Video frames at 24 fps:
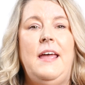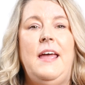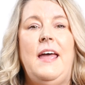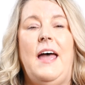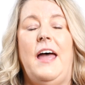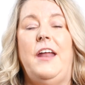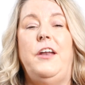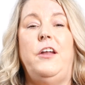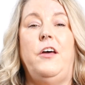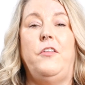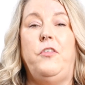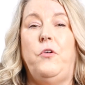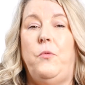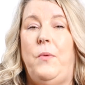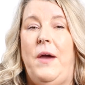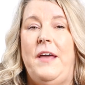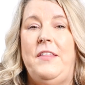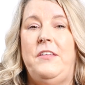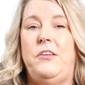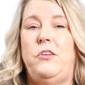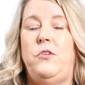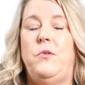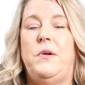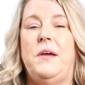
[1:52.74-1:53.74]
Another
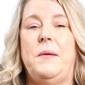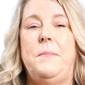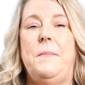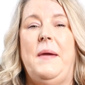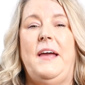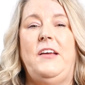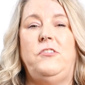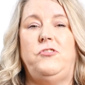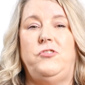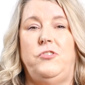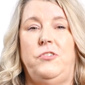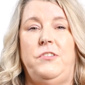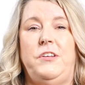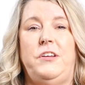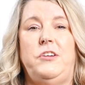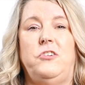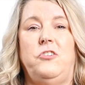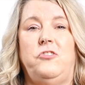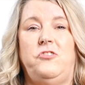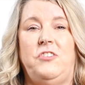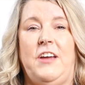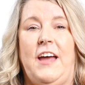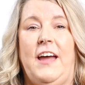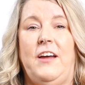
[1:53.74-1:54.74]
way that you can make sure that
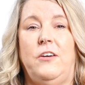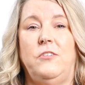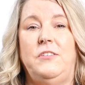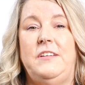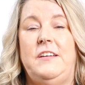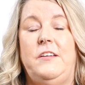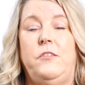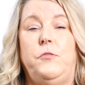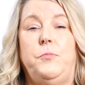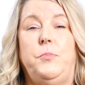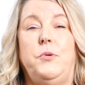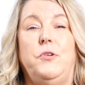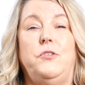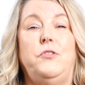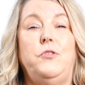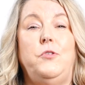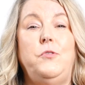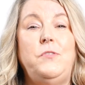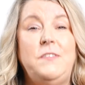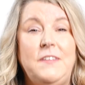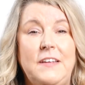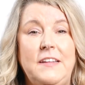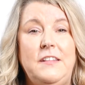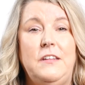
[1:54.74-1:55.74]
your child is
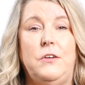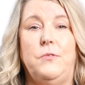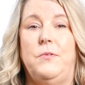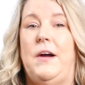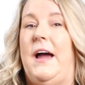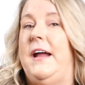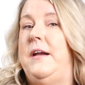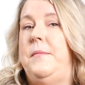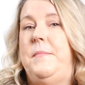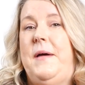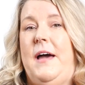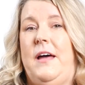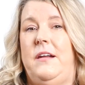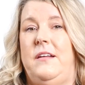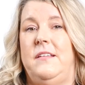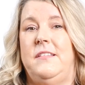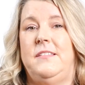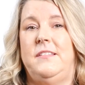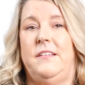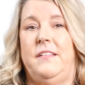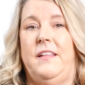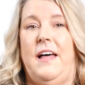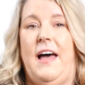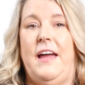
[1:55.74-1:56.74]
producing the right amount of
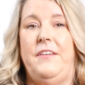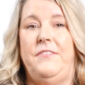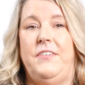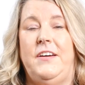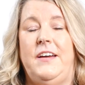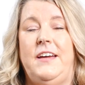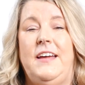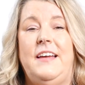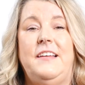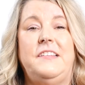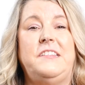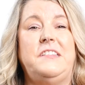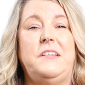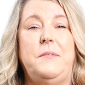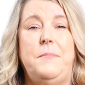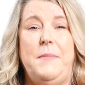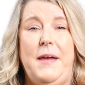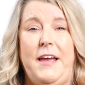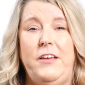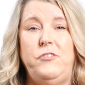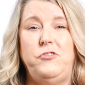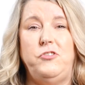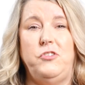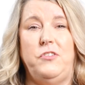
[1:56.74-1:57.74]
saliva is to
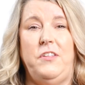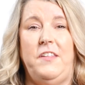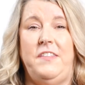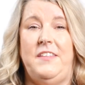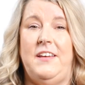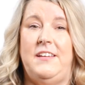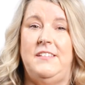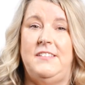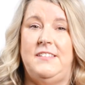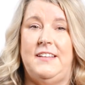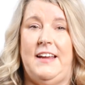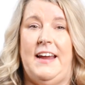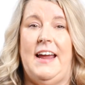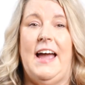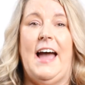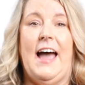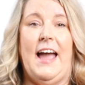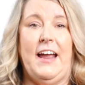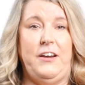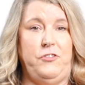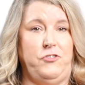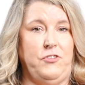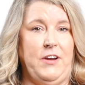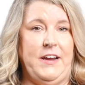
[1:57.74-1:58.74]
make sure that they stay
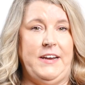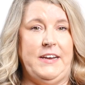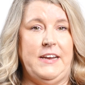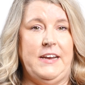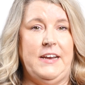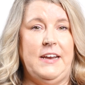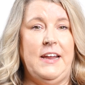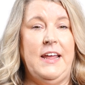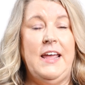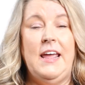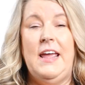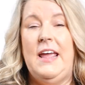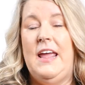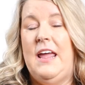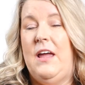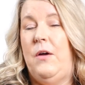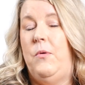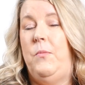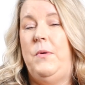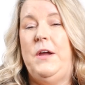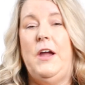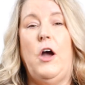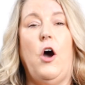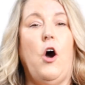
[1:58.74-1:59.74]
hydrated.
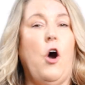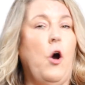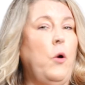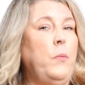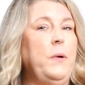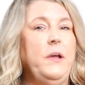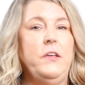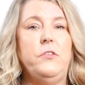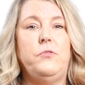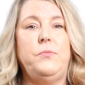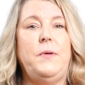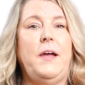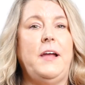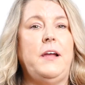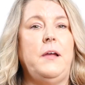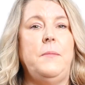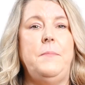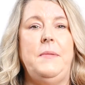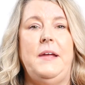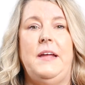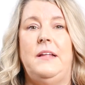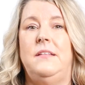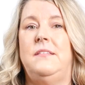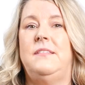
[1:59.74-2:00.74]
And we always
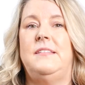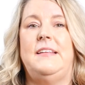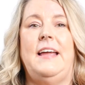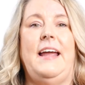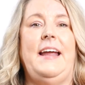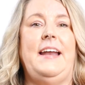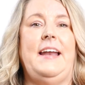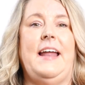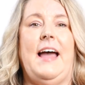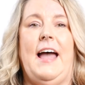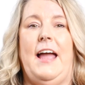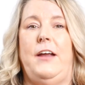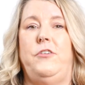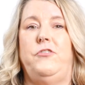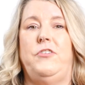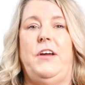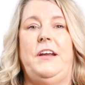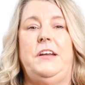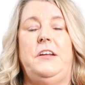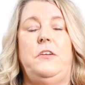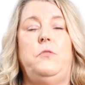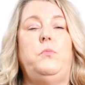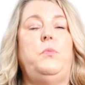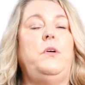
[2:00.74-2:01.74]
recommend staying
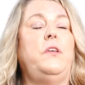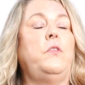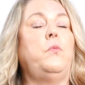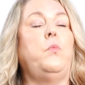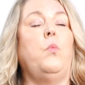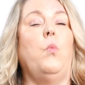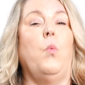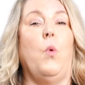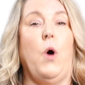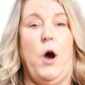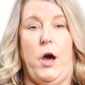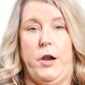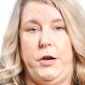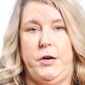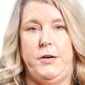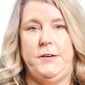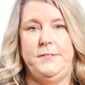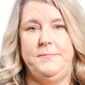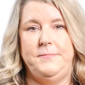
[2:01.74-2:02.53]
hydrated with water.